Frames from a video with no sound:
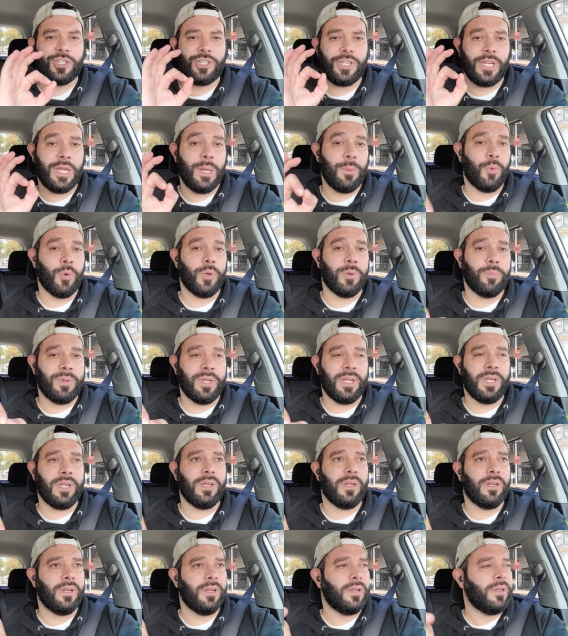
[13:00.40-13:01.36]
SHIB would
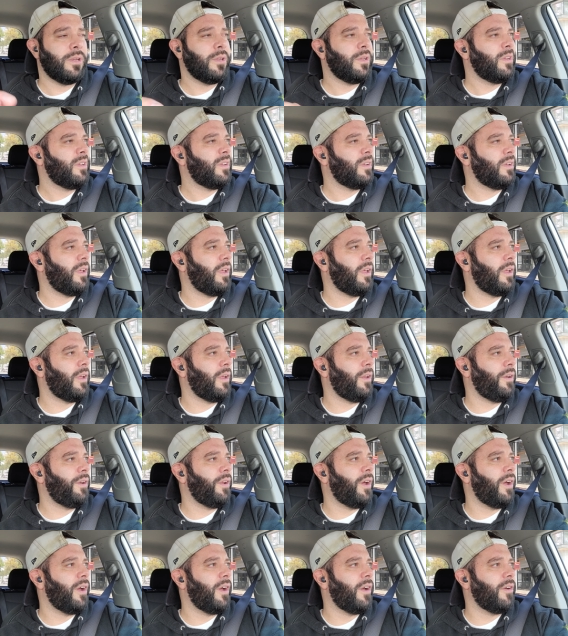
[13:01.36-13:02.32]
be.
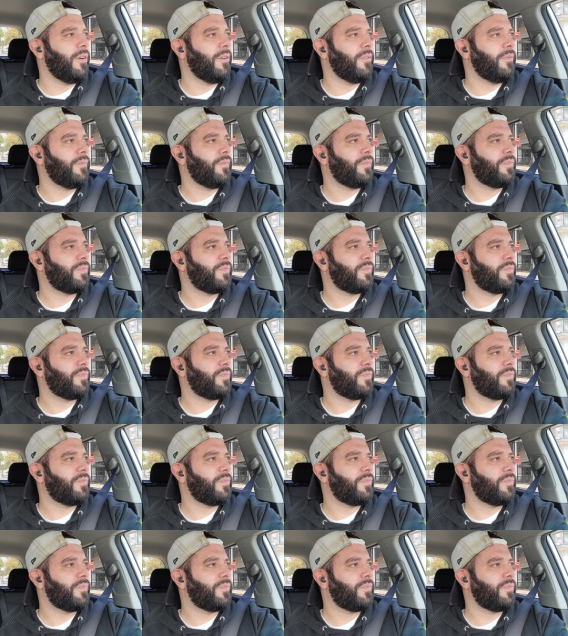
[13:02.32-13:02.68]
And uh,